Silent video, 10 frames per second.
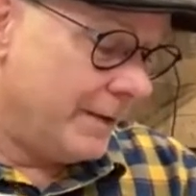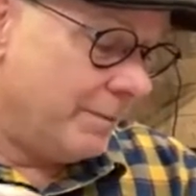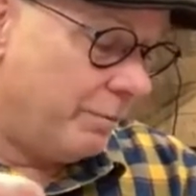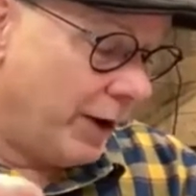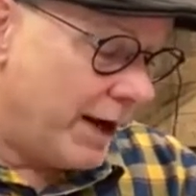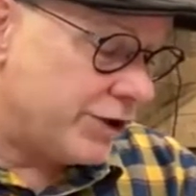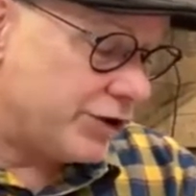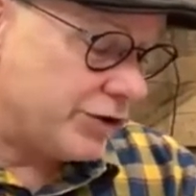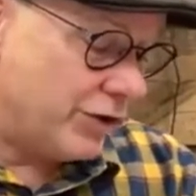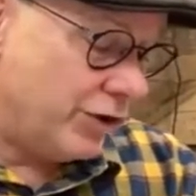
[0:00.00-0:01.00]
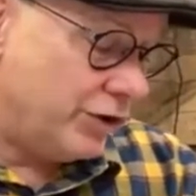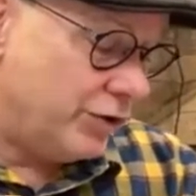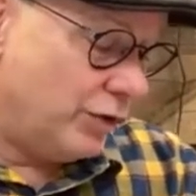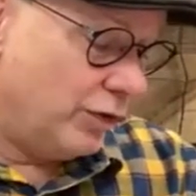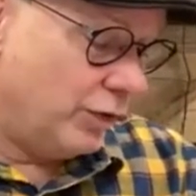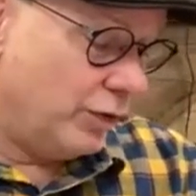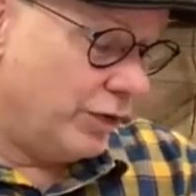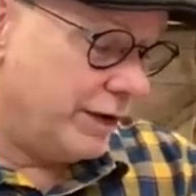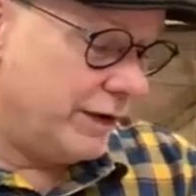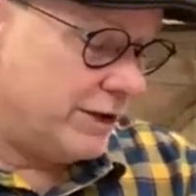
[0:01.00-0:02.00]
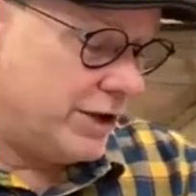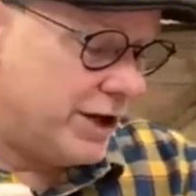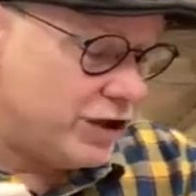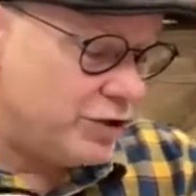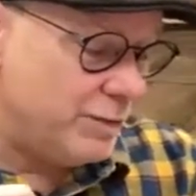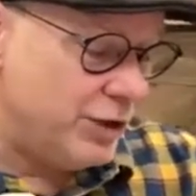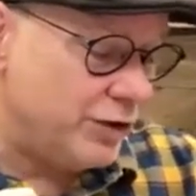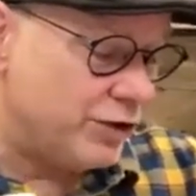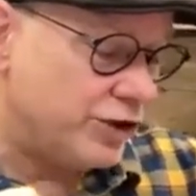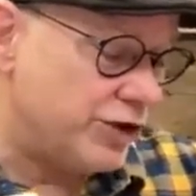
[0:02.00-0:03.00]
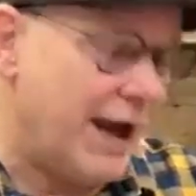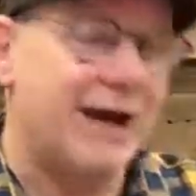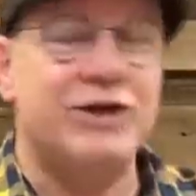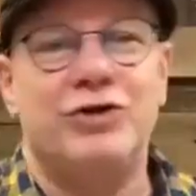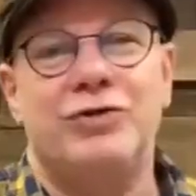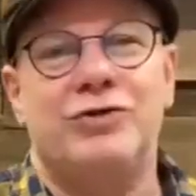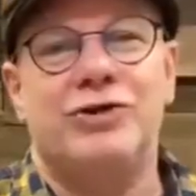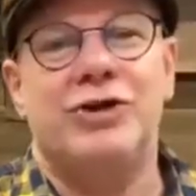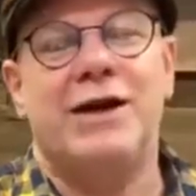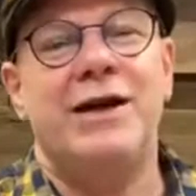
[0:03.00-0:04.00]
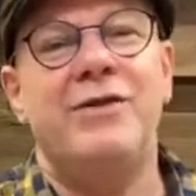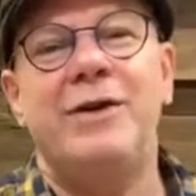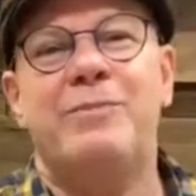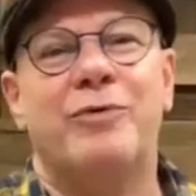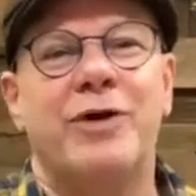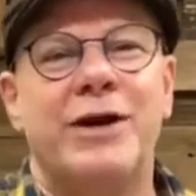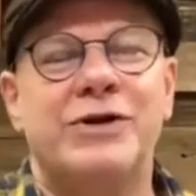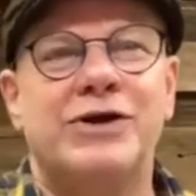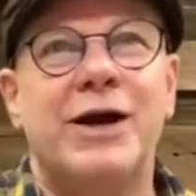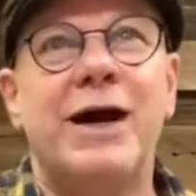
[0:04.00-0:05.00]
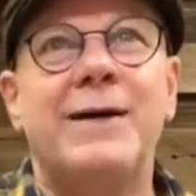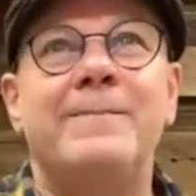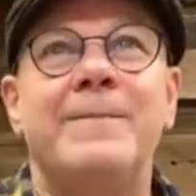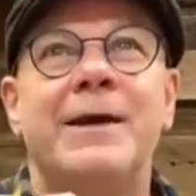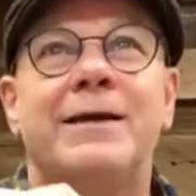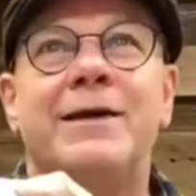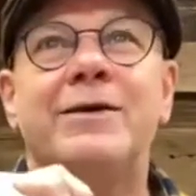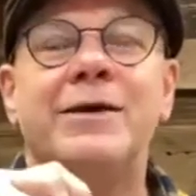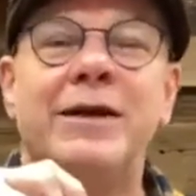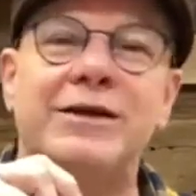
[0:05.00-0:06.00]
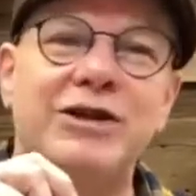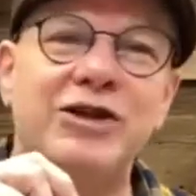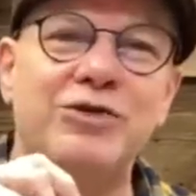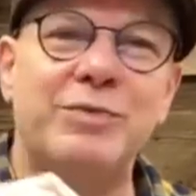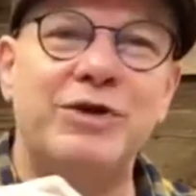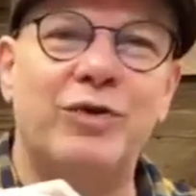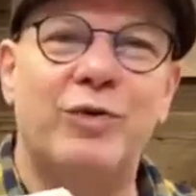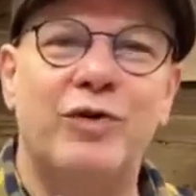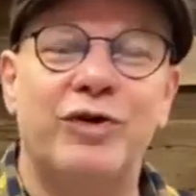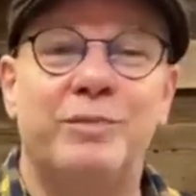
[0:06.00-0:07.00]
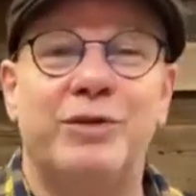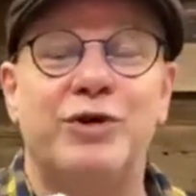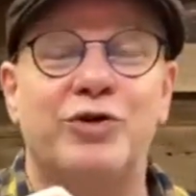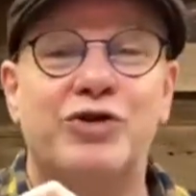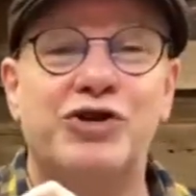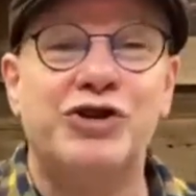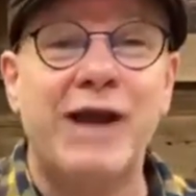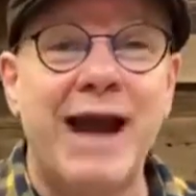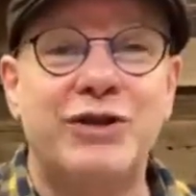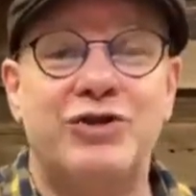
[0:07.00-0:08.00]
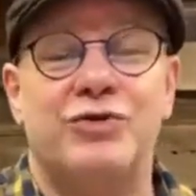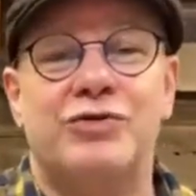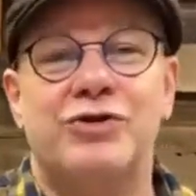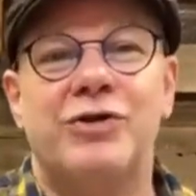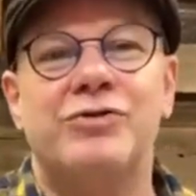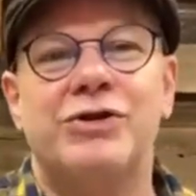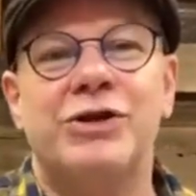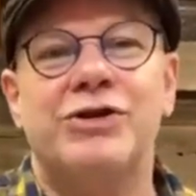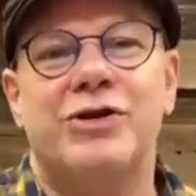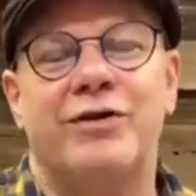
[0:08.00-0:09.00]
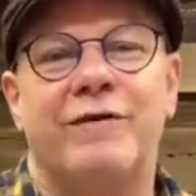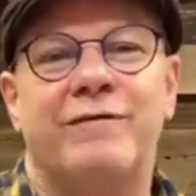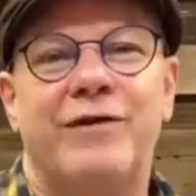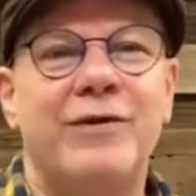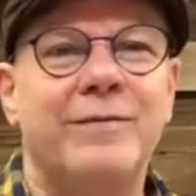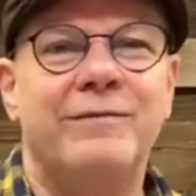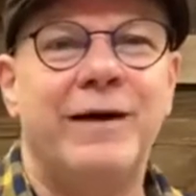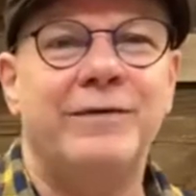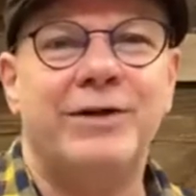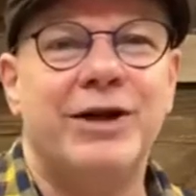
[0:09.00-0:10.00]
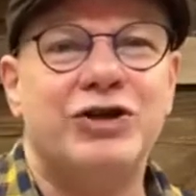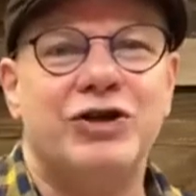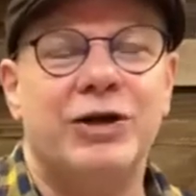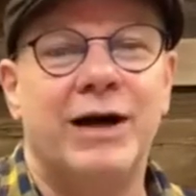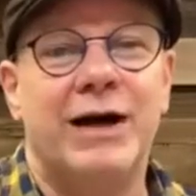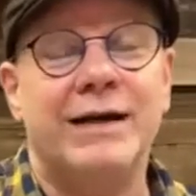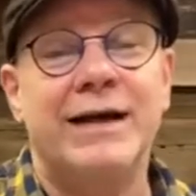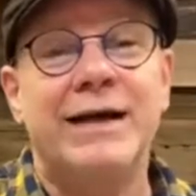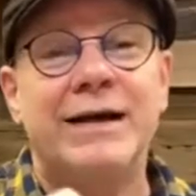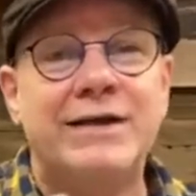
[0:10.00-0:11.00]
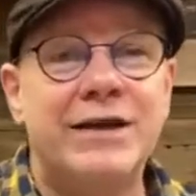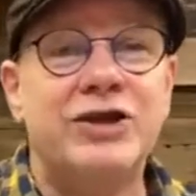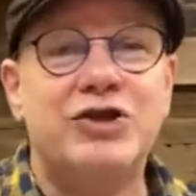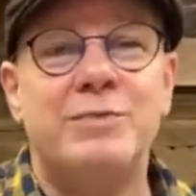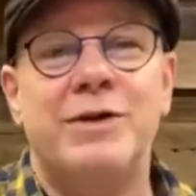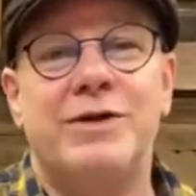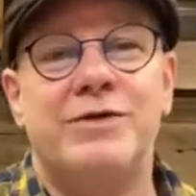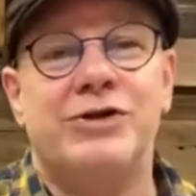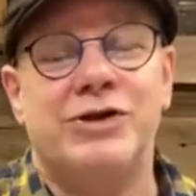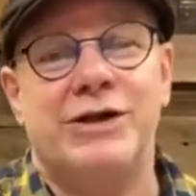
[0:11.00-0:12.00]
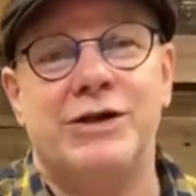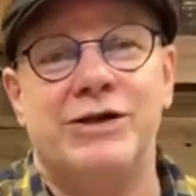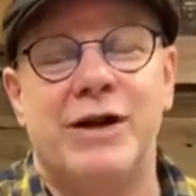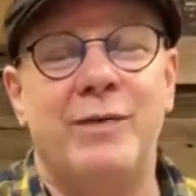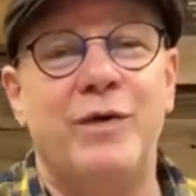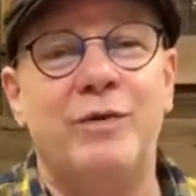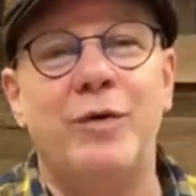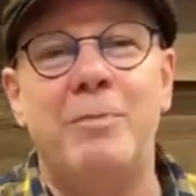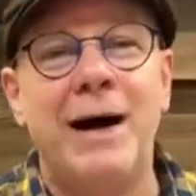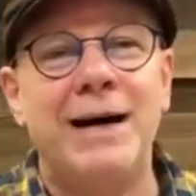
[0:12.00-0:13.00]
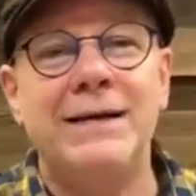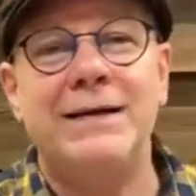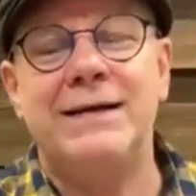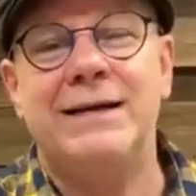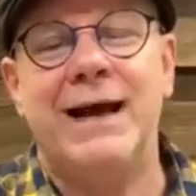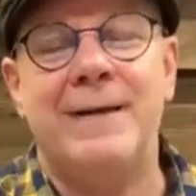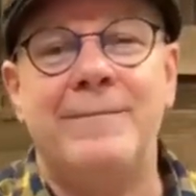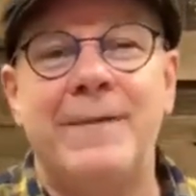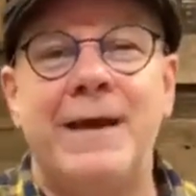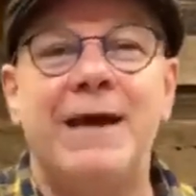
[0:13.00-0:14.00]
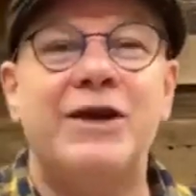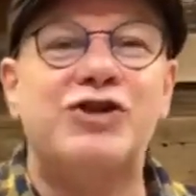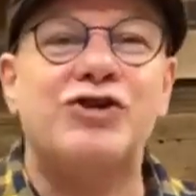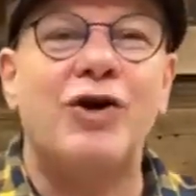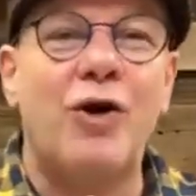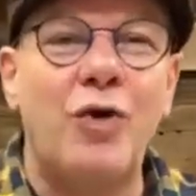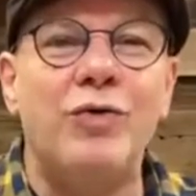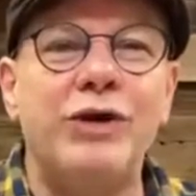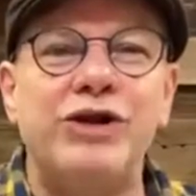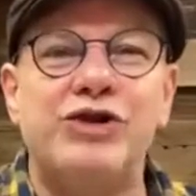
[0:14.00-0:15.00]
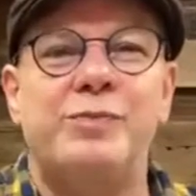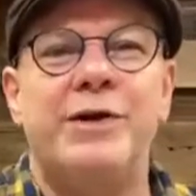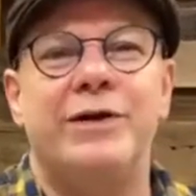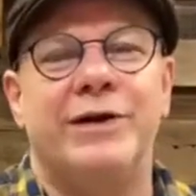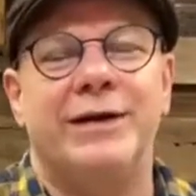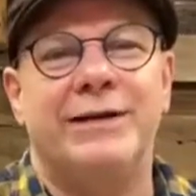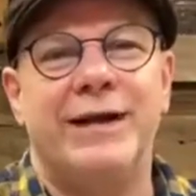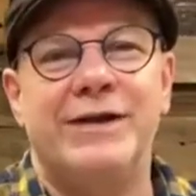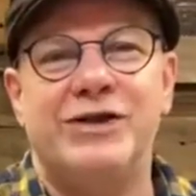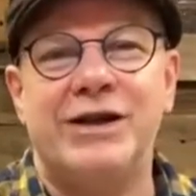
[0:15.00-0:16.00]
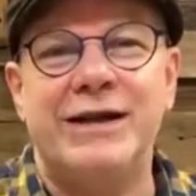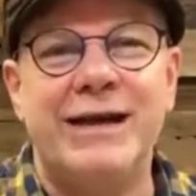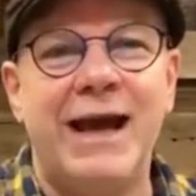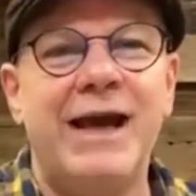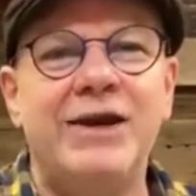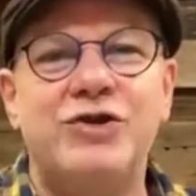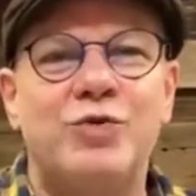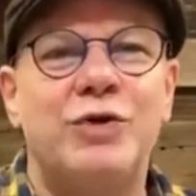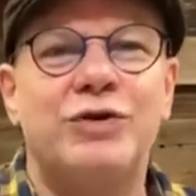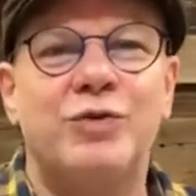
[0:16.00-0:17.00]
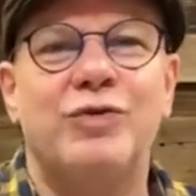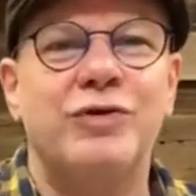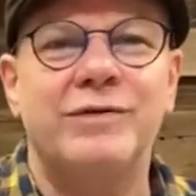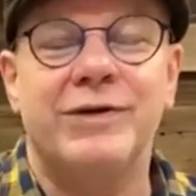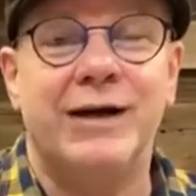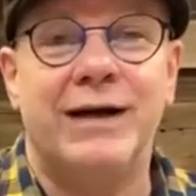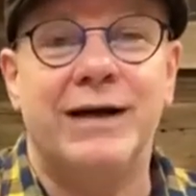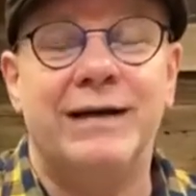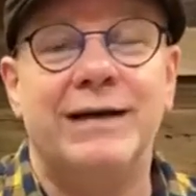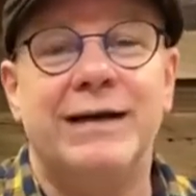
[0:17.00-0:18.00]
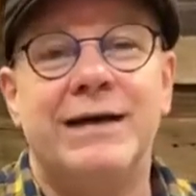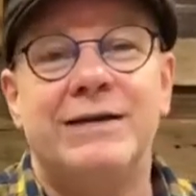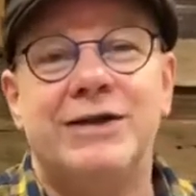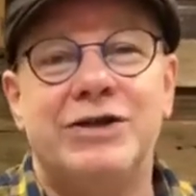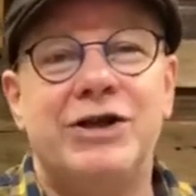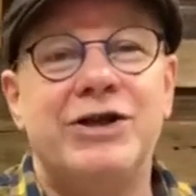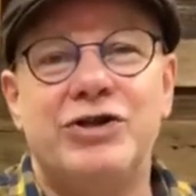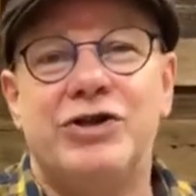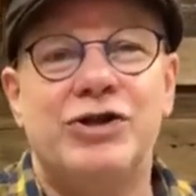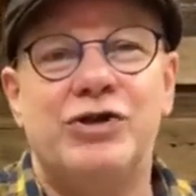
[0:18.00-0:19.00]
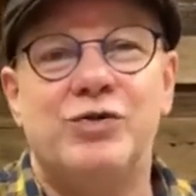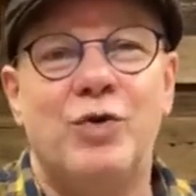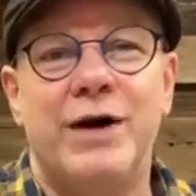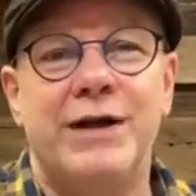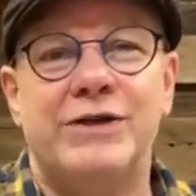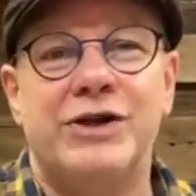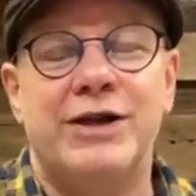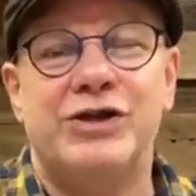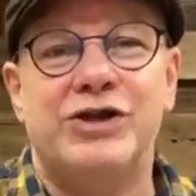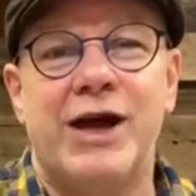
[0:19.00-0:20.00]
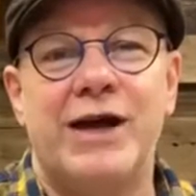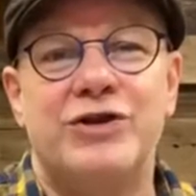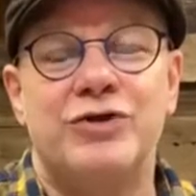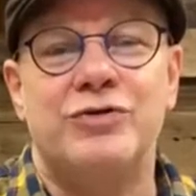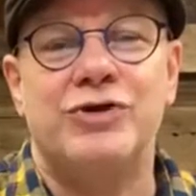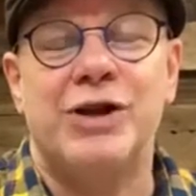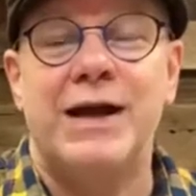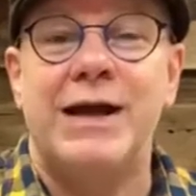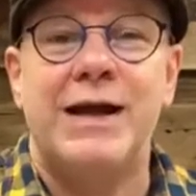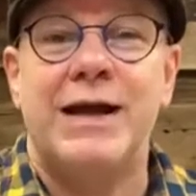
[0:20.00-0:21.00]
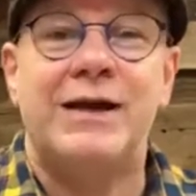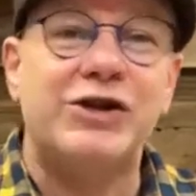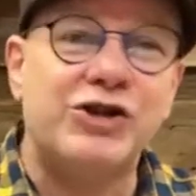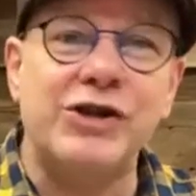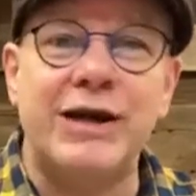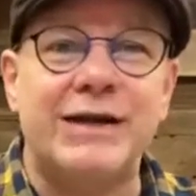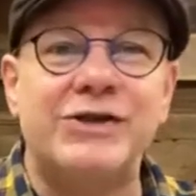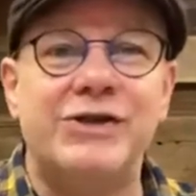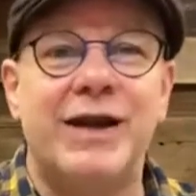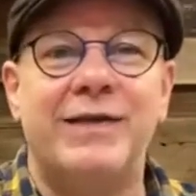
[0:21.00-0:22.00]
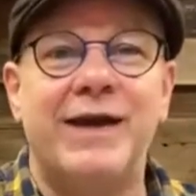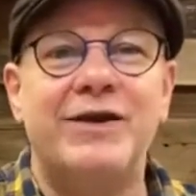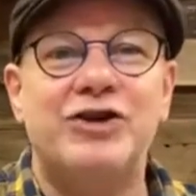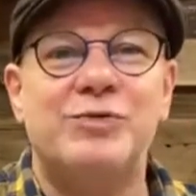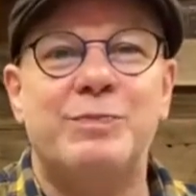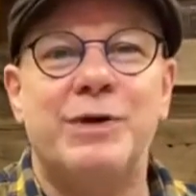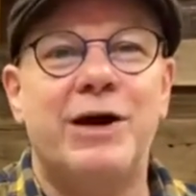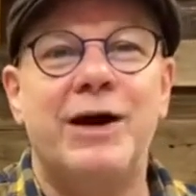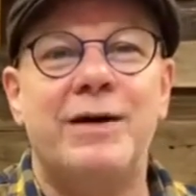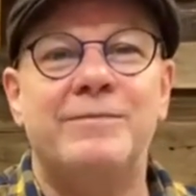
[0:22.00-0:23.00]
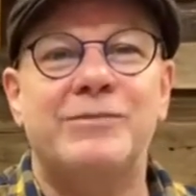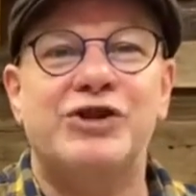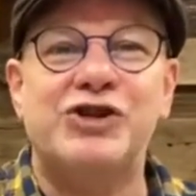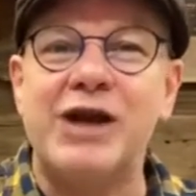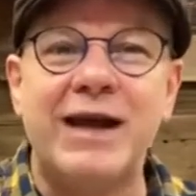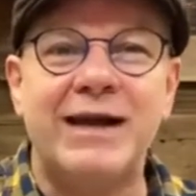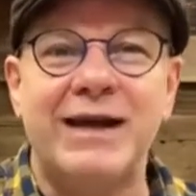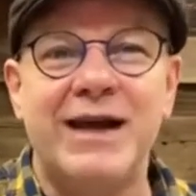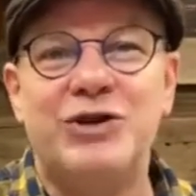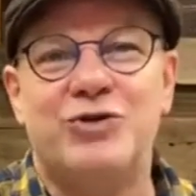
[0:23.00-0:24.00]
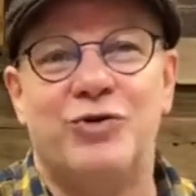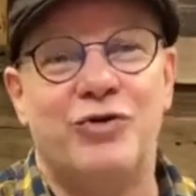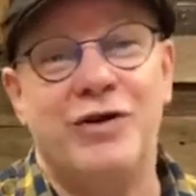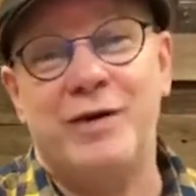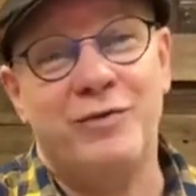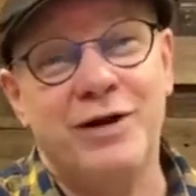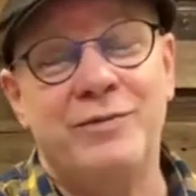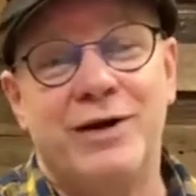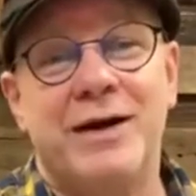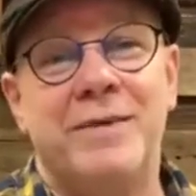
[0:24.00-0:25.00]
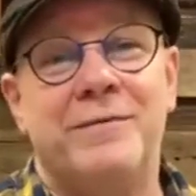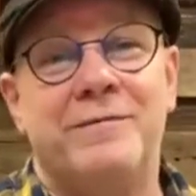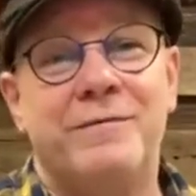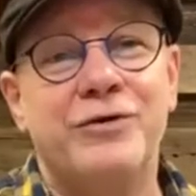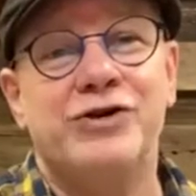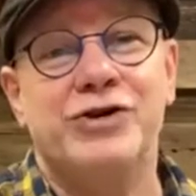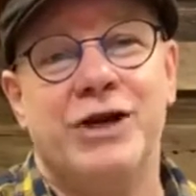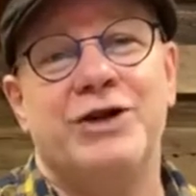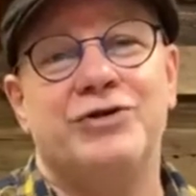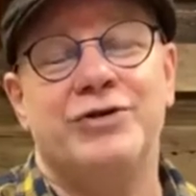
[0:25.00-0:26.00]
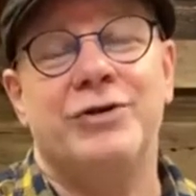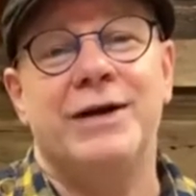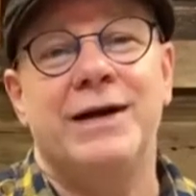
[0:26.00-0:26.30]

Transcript: Blessed are you, O Lord. Teach me your statutes. And here he prays, God, not only teach me your word, but your statutes, those things that are a firm foundation, God, teach me those things. And we're reminded that it's the Holy Spirit that is engaged with the Word of God to teach us his ways and his statutes. In a sense, that they just become second nature, or they really become first nature,